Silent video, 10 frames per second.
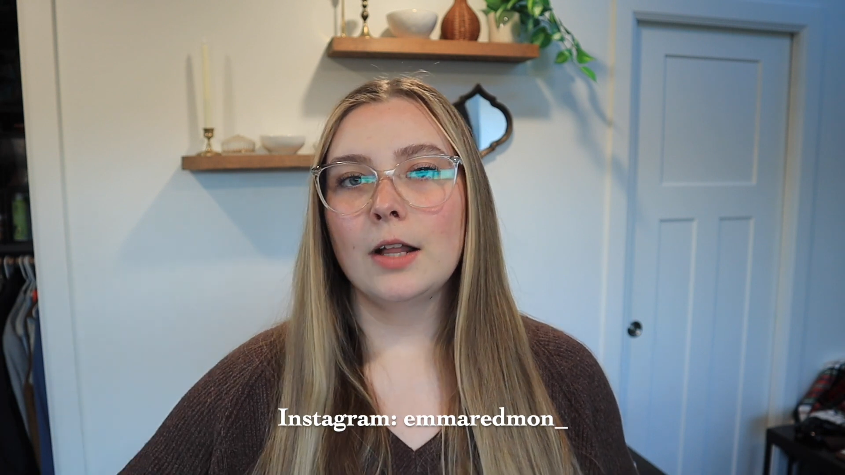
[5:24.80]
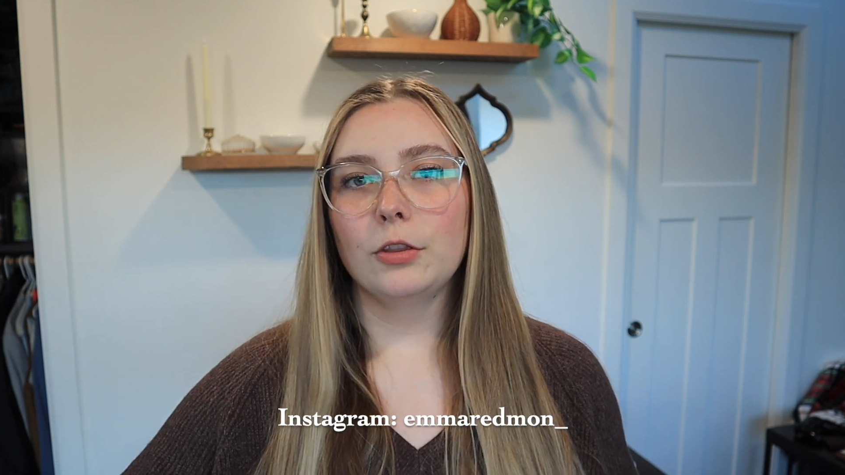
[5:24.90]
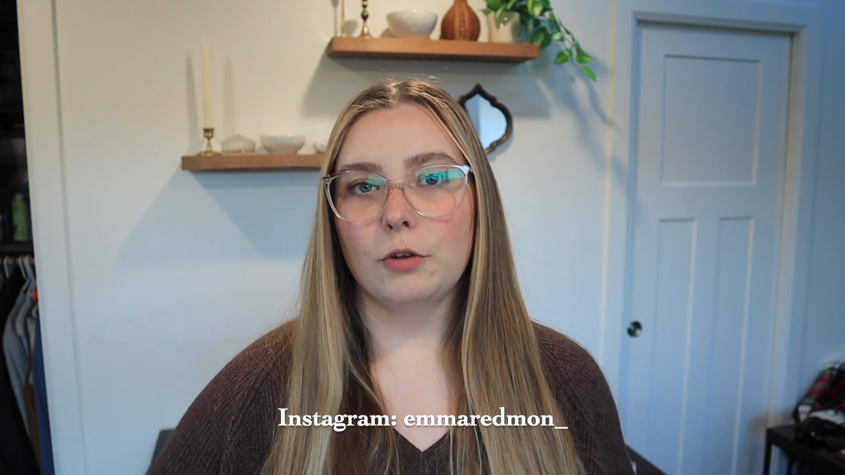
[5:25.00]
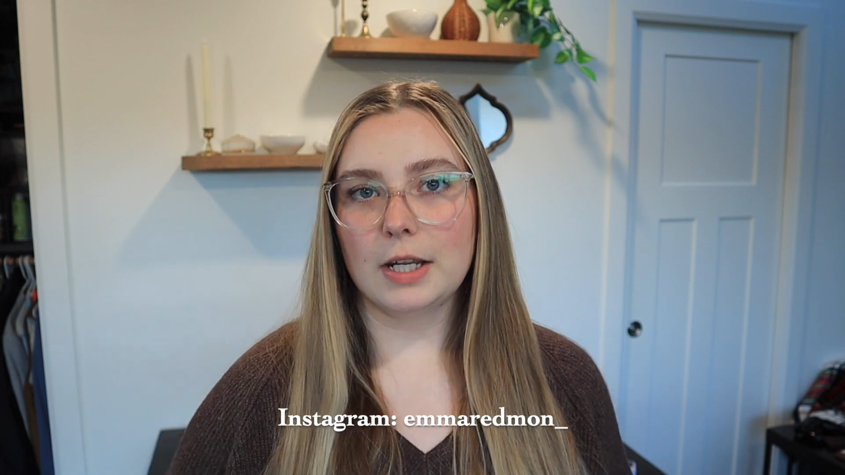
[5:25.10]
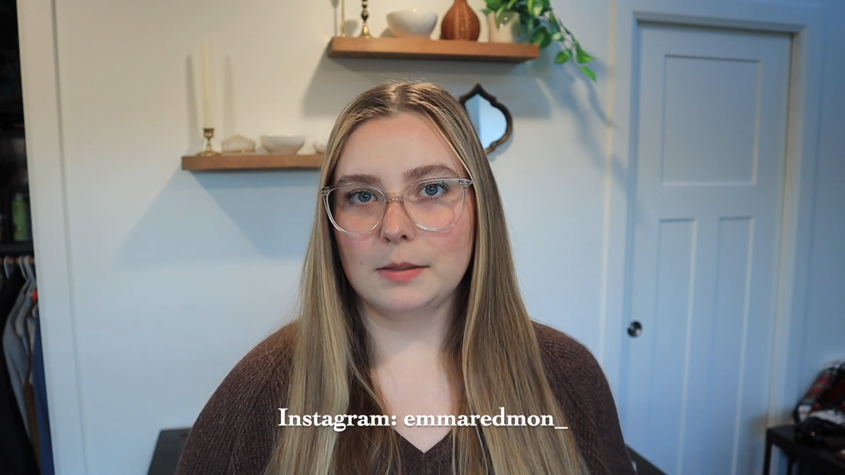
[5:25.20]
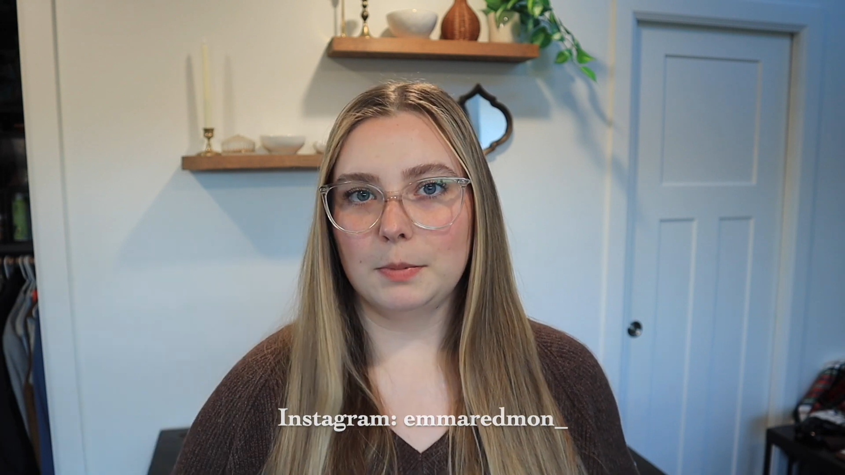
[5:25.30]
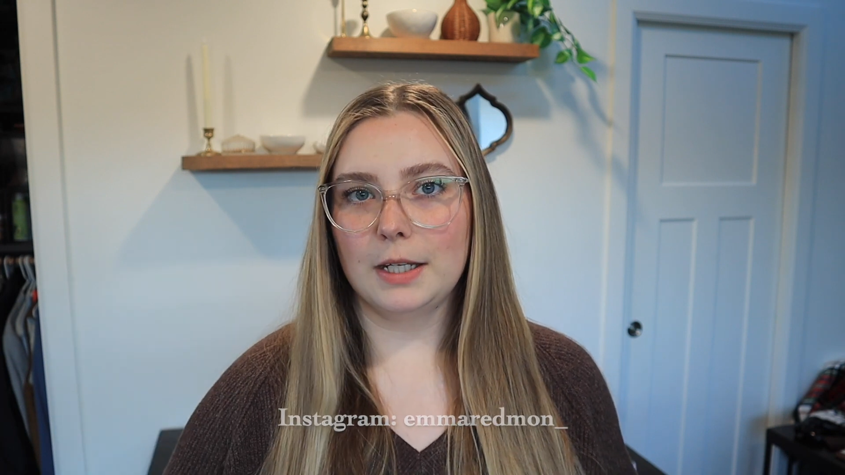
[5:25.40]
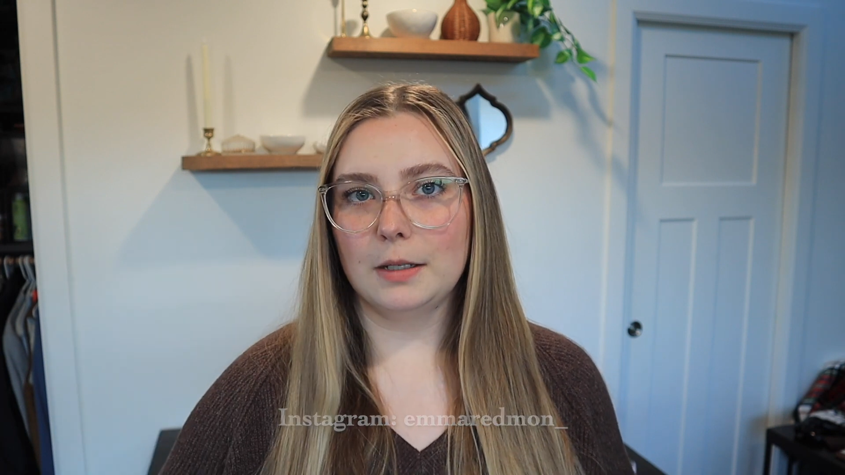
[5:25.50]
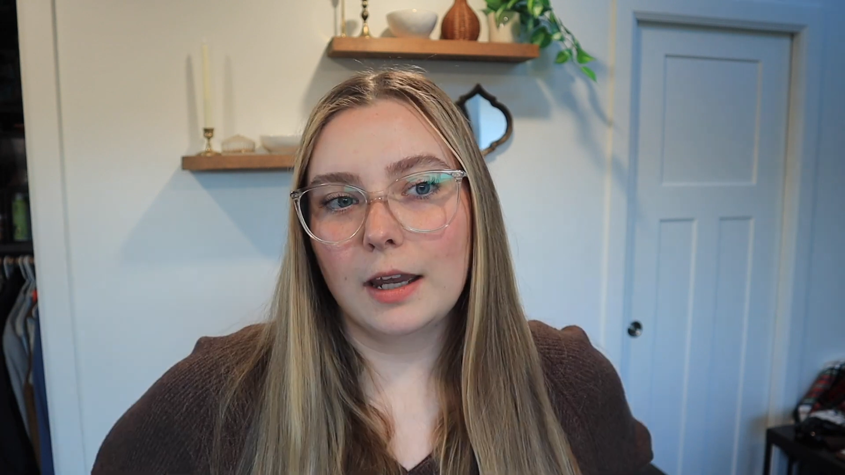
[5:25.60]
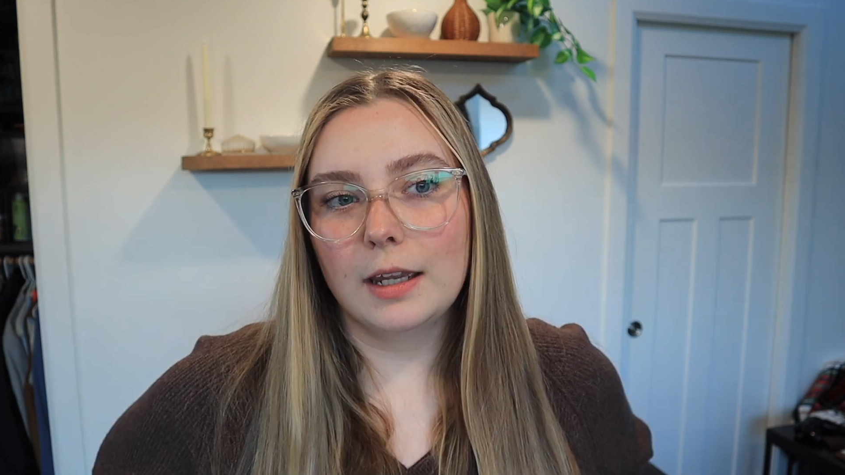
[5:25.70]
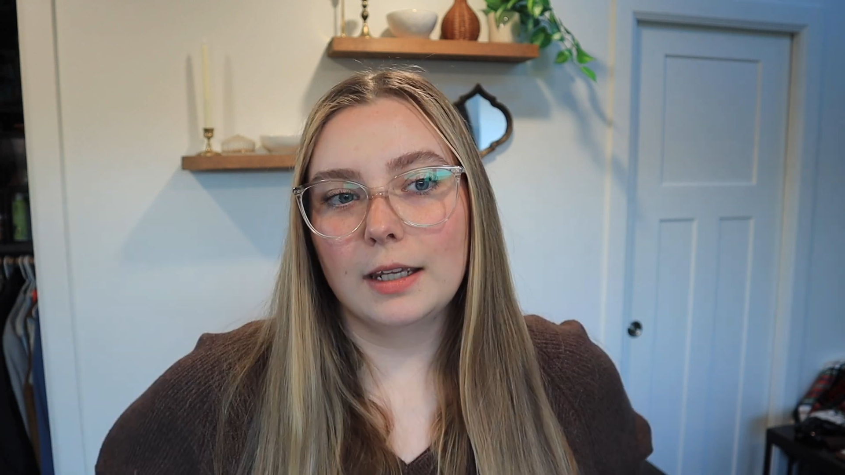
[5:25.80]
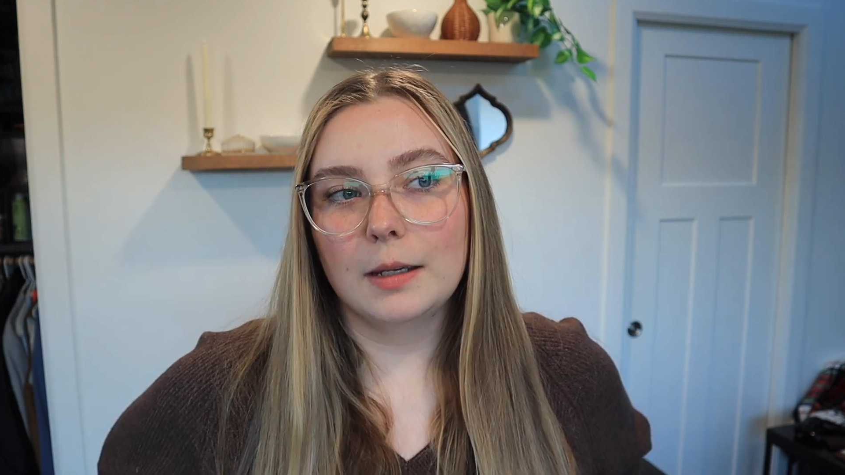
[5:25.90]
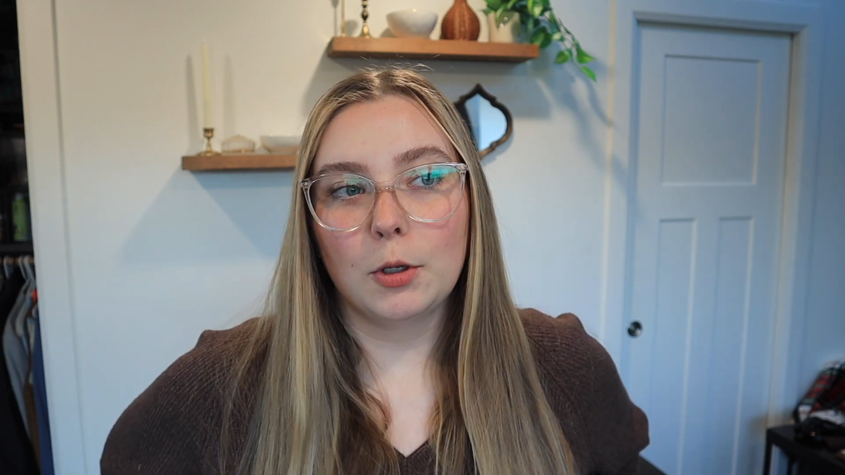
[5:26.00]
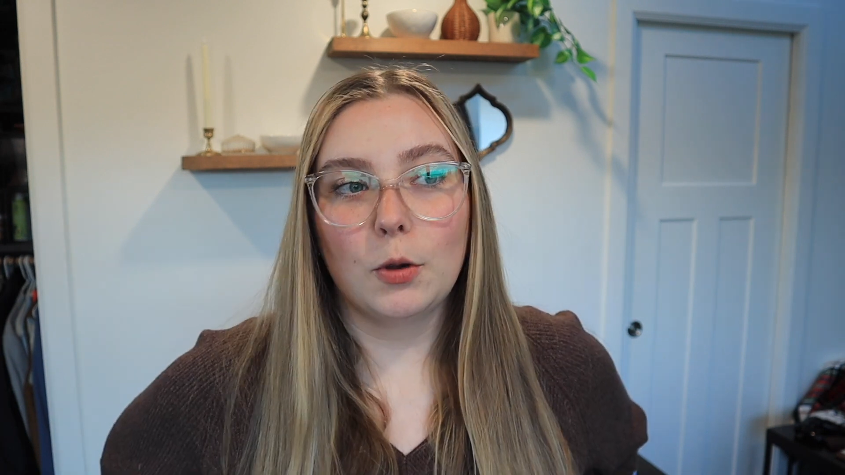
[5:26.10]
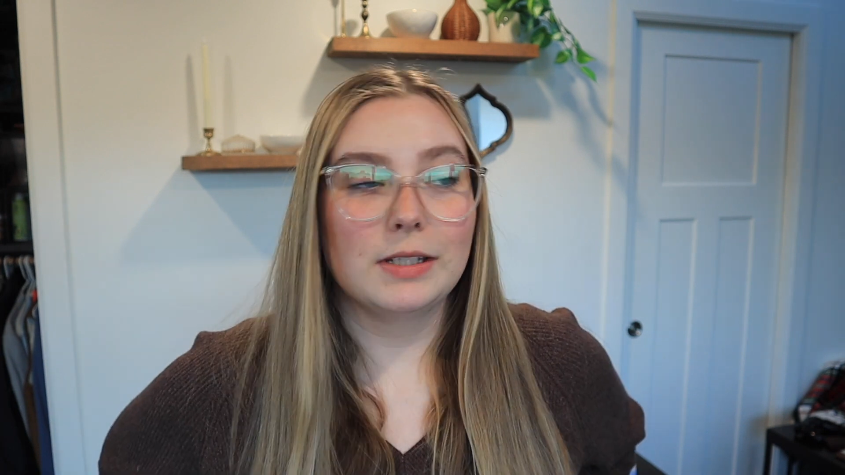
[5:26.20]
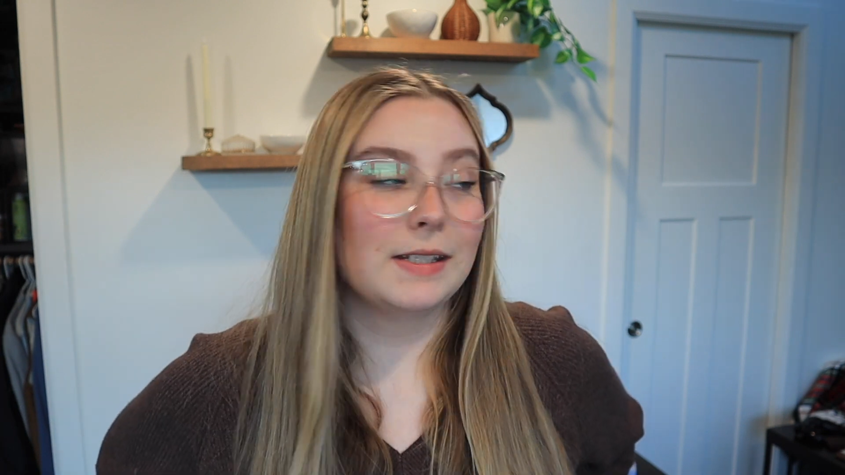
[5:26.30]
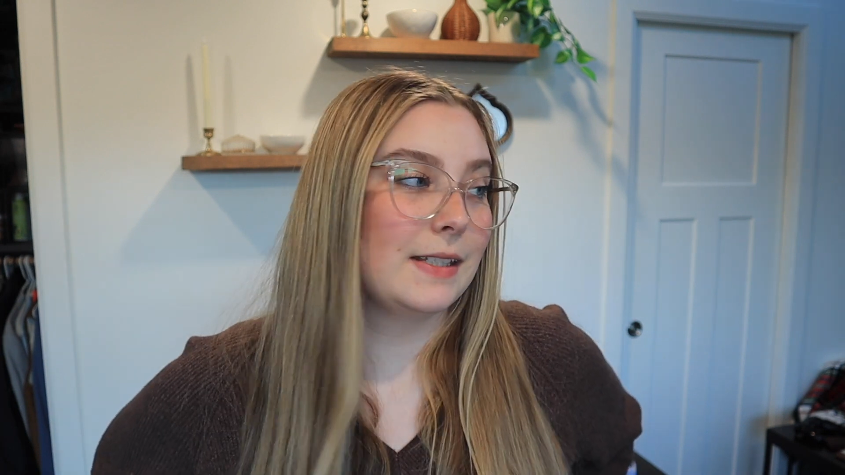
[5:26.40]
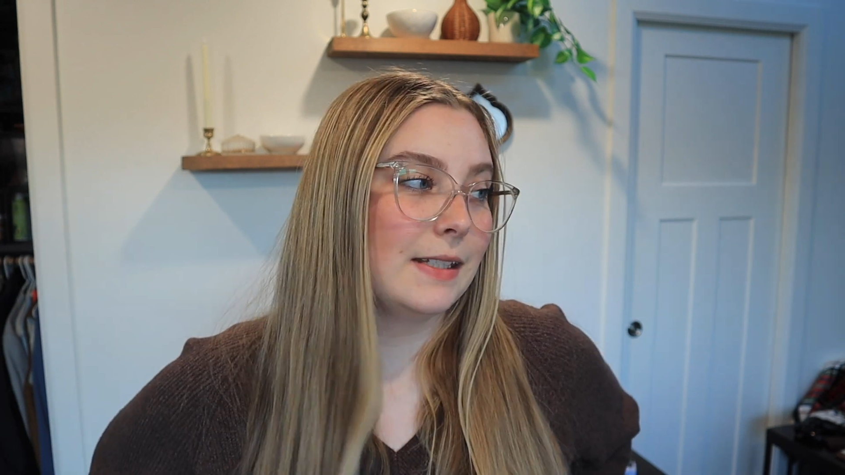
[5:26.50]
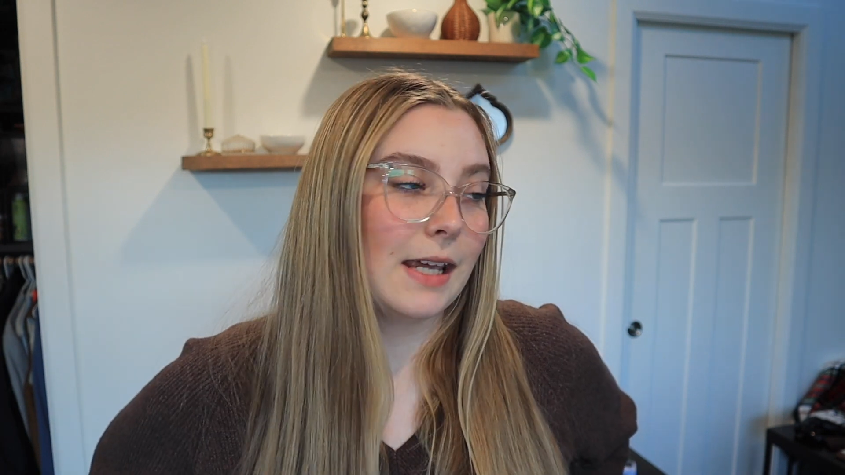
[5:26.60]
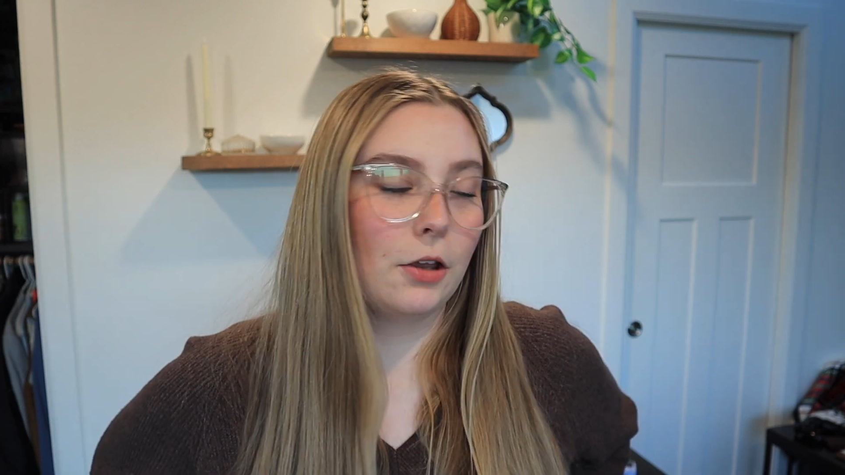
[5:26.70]
the recipe. I am going to
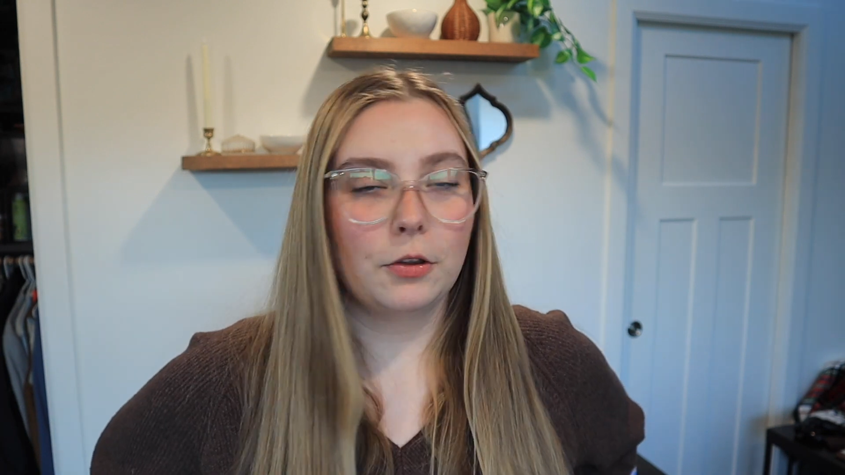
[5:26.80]
sit down